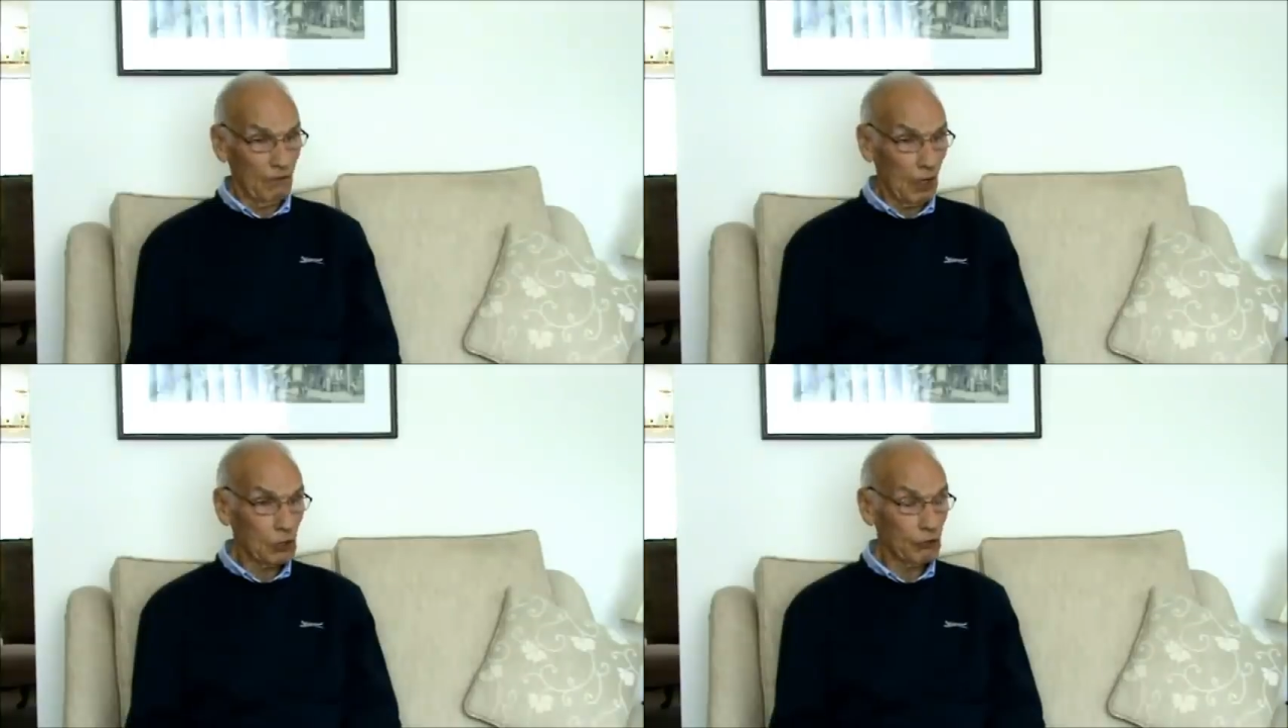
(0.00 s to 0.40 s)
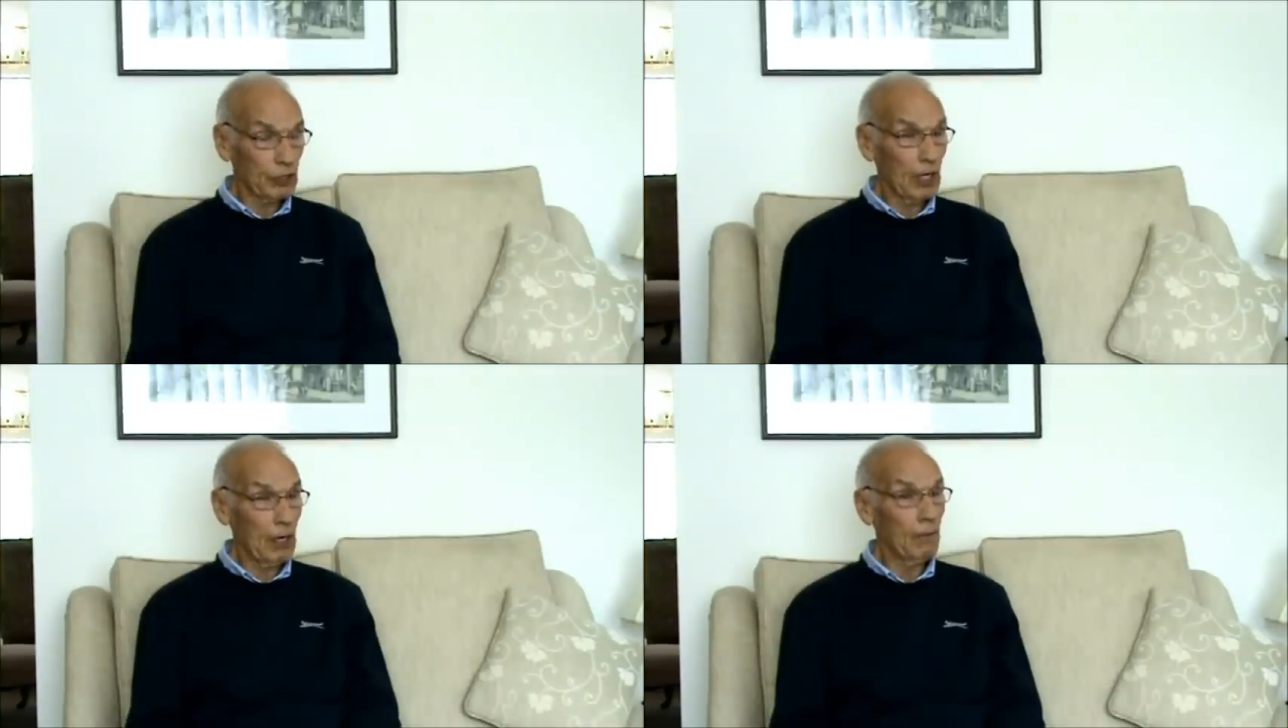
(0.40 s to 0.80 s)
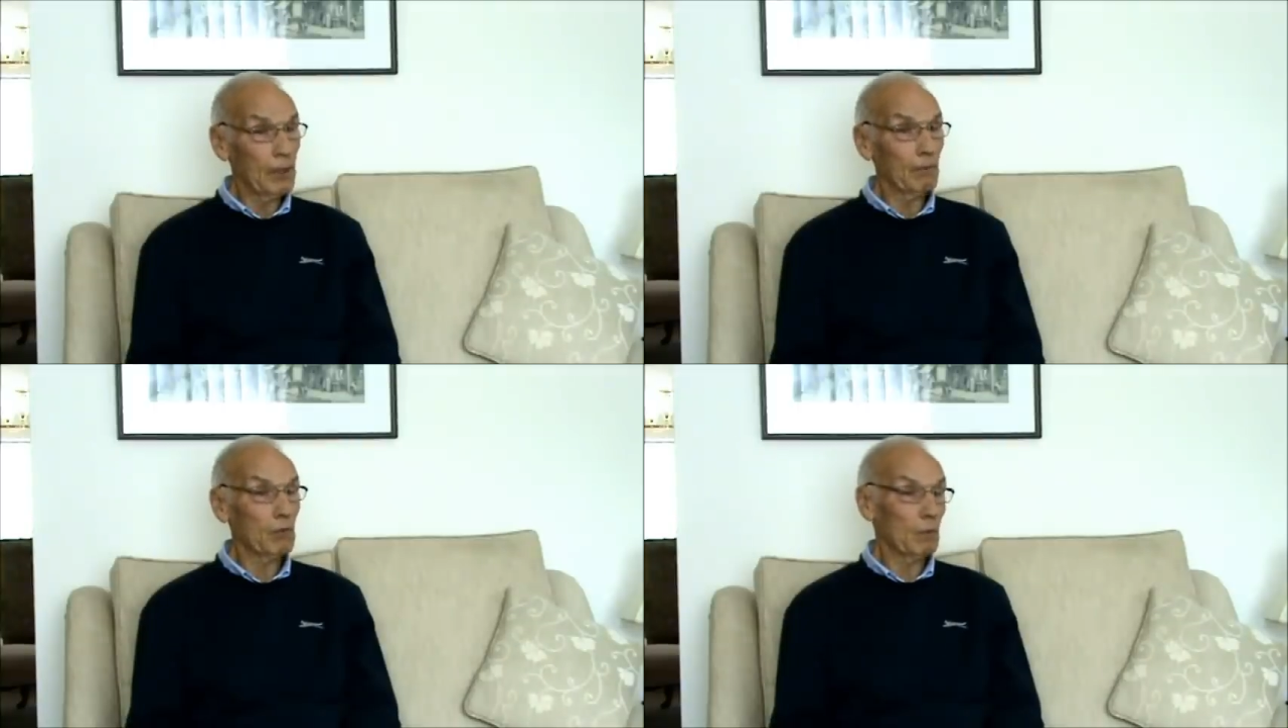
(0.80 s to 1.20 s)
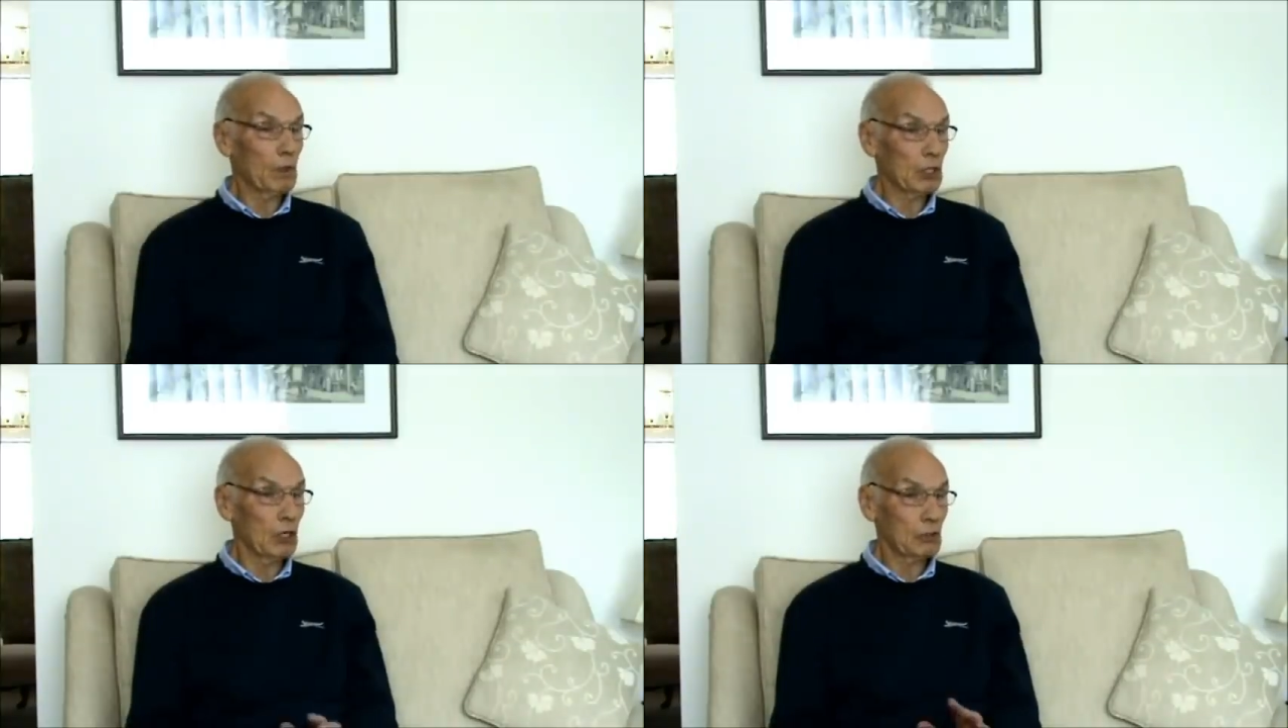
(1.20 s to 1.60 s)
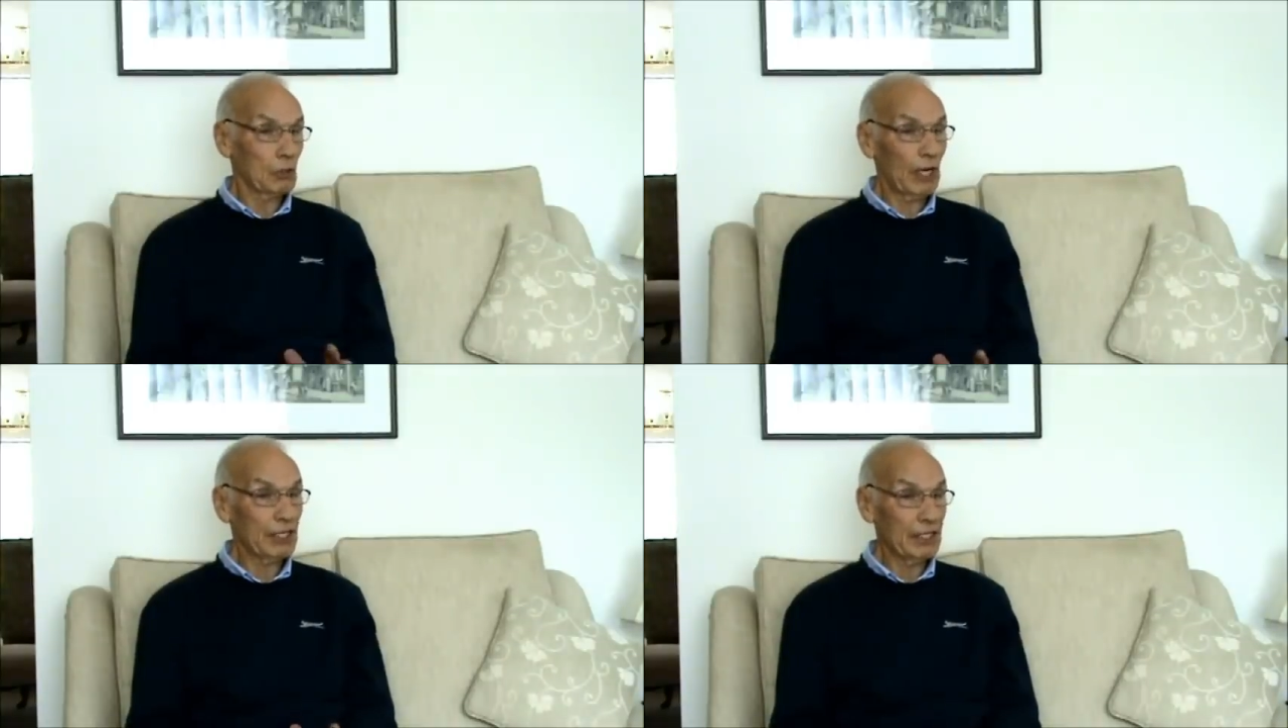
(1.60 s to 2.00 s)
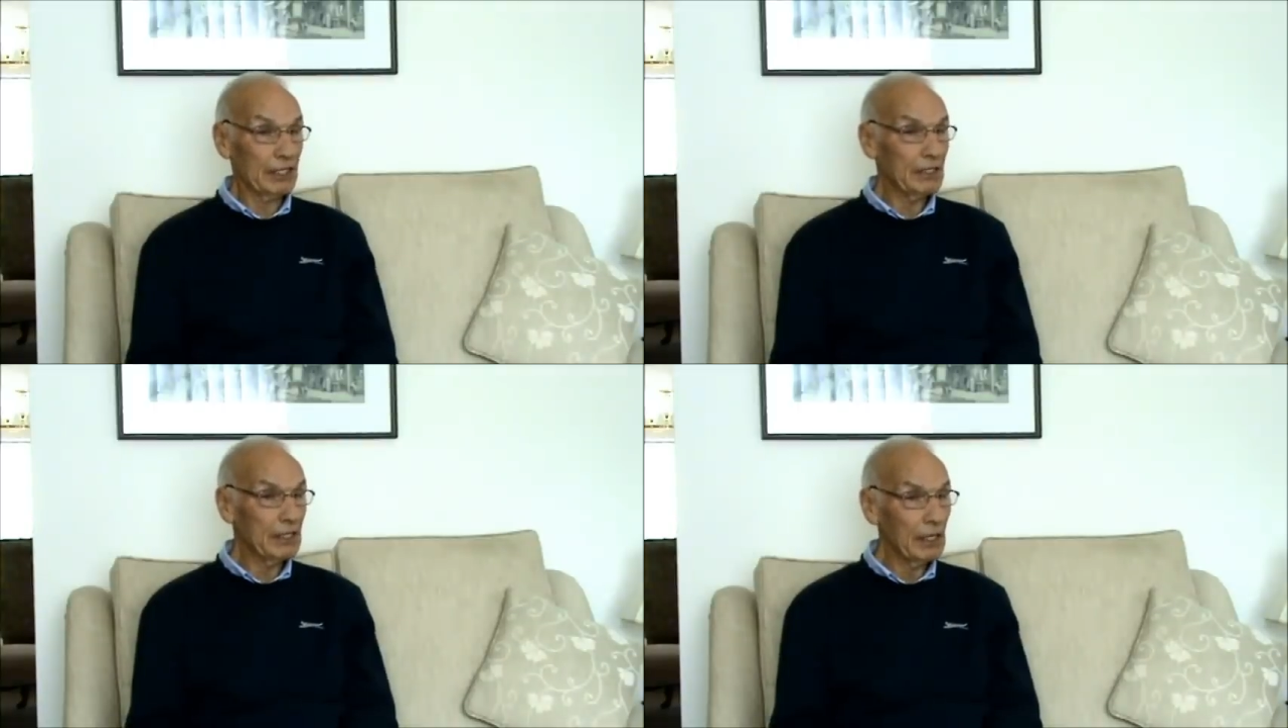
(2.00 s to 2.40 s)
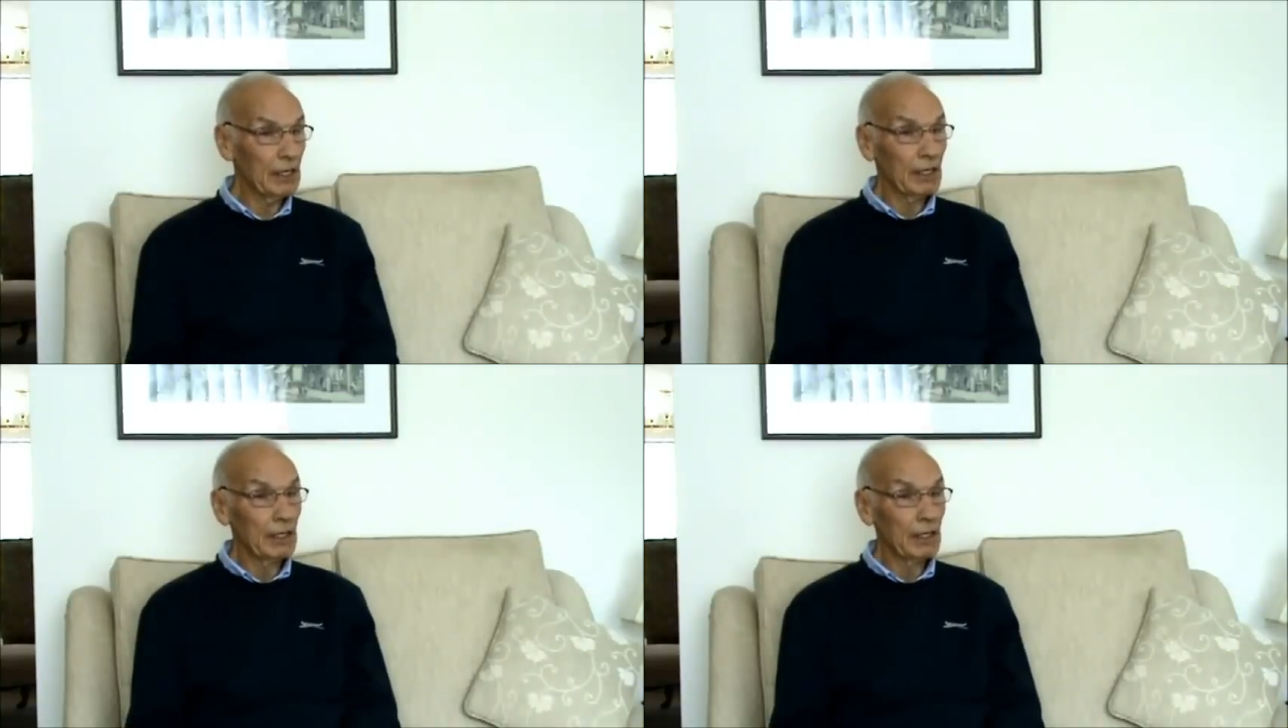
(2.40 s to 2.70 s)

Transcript: Rotary Club, then when we got to 18,